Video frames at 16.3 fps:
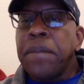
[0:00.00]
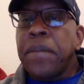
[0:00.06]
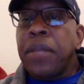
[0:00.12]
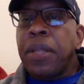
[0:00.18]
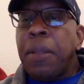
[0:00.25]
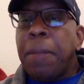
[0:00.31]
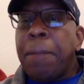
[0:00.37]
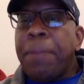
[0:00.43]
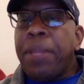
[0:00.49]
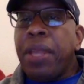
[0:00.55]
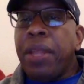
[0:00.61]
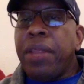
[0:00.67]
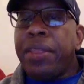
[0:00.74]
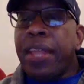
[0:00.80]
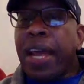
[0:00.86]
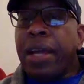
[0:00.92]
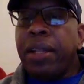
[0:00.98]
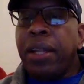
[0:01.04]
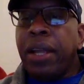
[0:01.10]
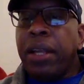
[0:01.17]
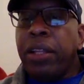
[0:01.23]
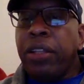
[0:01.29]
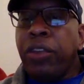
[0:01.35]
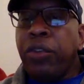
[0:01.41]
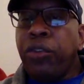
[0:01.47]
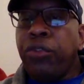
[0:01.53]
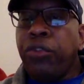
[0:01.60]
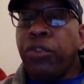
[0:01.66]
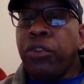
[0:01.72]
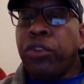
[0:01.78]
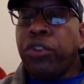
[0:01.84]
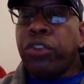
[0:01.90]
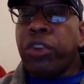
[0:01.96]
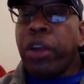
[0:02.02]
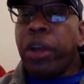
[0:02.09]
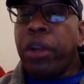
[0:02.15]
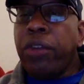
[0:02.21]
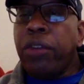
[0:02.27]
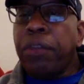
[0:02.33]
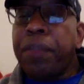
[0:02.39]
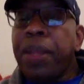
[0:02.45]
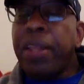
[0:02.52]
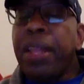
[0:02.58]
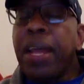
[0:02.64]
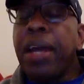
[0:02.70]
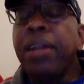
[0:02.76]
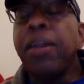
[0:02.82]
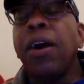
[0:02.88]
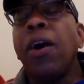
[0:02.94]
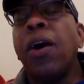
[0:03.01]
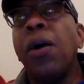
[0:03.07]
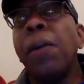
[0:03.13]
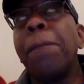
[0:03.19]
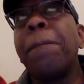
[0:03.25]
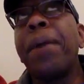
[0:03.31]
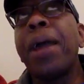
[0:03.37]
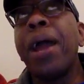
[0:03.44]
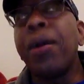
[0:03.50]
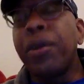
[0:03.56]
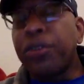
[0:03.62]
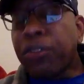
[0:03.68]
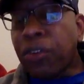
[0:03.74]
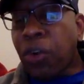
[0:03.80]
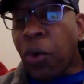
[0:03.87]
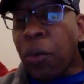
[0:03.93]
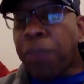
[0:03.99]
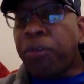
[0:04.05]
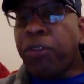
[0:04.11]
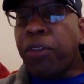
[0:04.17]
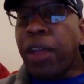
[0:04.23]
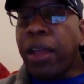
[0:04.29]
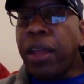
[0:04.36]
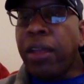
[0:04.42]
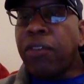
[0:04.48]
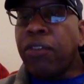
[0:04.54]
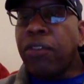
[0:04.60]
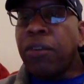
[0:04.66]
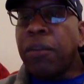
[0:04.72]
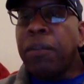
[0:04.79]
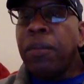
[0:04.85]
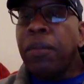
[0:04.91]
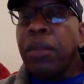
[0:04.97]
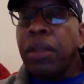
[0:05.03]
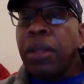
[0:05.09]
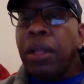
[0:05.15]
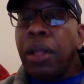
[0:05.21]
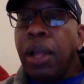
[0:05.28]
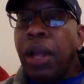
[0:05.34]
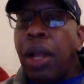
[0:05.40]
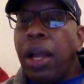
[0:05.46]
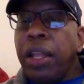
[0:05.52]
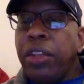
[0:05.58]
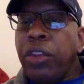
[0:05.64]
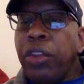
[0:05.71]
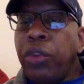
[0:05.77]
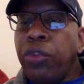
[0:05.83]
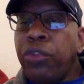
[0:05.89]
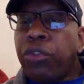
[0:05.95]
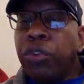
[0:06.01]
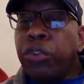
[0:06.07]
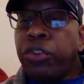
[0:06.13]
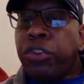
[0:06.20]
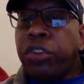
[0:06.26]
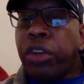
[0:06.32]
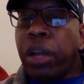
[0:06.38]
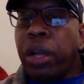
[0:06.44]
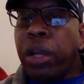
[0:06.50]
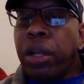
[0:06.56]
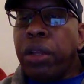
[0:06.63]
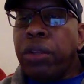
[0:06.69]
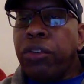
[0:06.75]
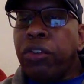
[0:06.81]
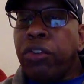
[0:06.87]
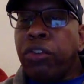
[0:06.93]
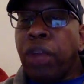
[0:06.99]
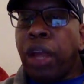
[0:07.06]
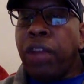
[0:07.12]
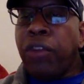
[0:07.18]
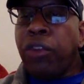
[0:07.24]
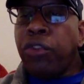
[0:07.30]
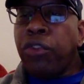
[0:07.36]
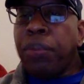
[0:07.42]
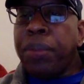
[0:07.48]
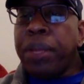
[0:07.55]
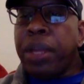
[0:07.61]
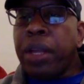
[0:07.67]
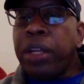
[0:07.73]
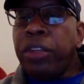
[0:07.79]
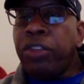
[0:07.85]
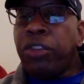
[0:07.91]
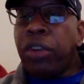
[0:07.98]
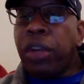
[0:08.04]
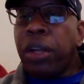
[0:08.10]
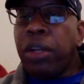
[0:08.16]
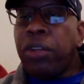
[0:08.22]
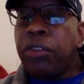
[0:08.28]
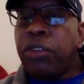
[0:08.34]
Piedad, I used to judge. Piedad on Periscope says, I used to be a judge.